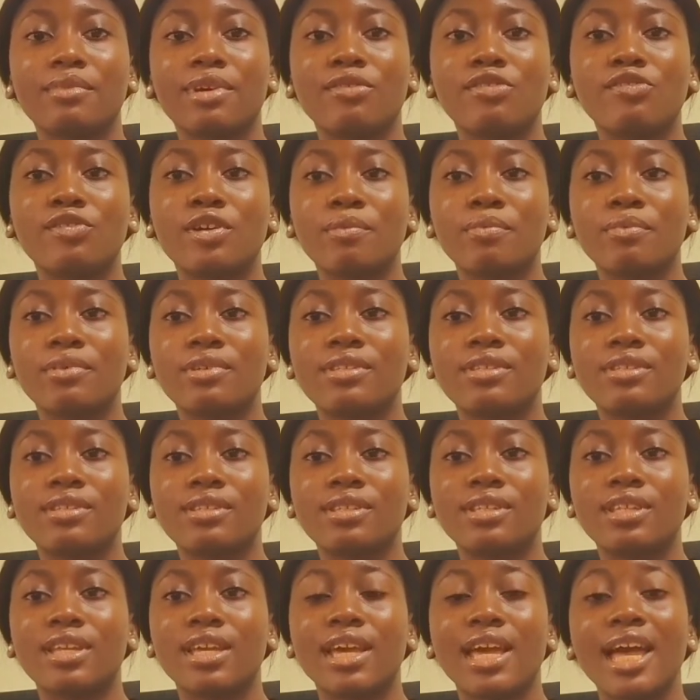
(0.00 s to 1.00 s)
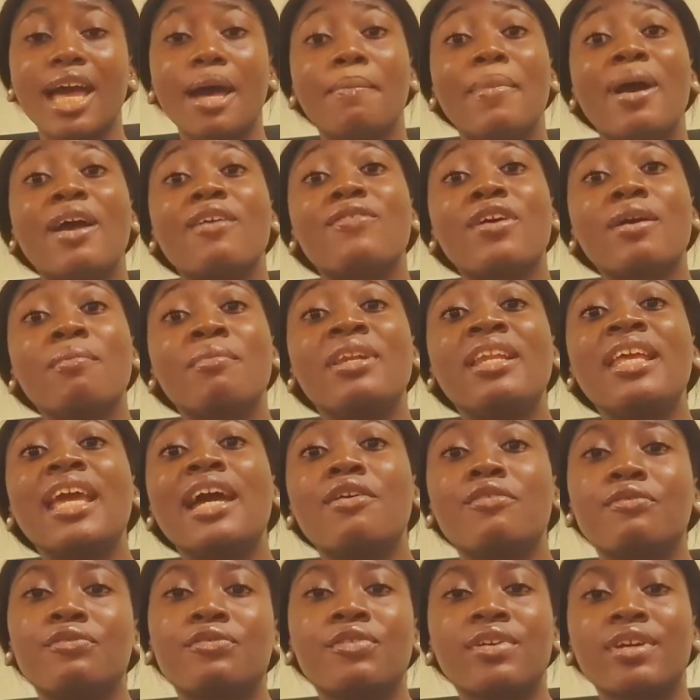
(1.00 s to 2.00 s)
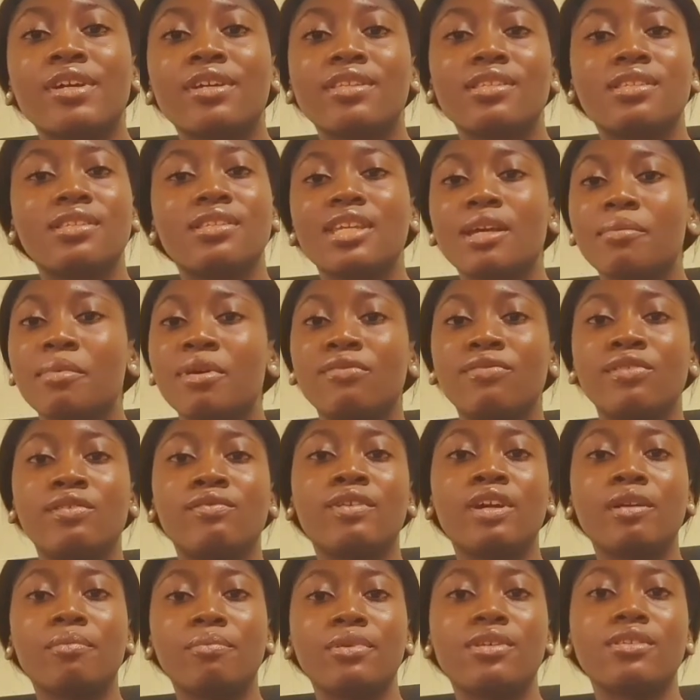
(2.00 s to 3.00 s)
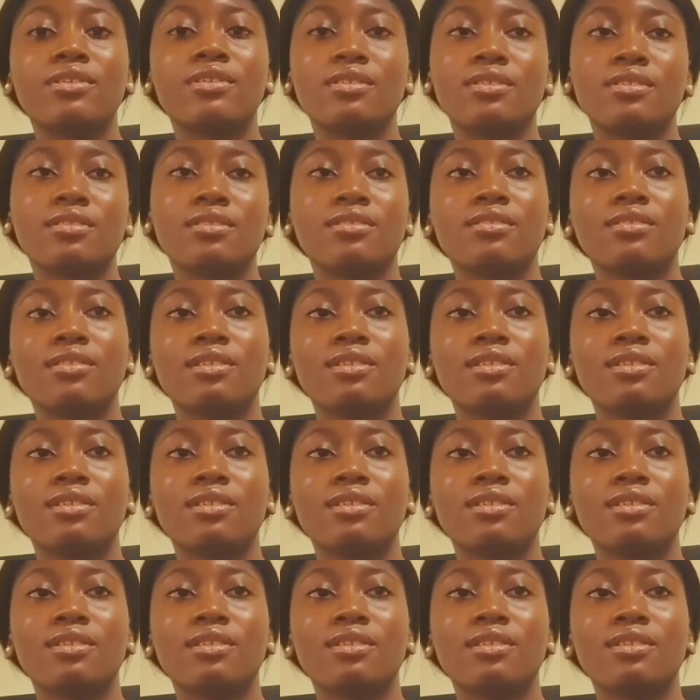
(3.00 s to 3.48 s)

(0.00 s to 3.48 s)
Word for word: Favorite person. My family and friends, they're my favorite person.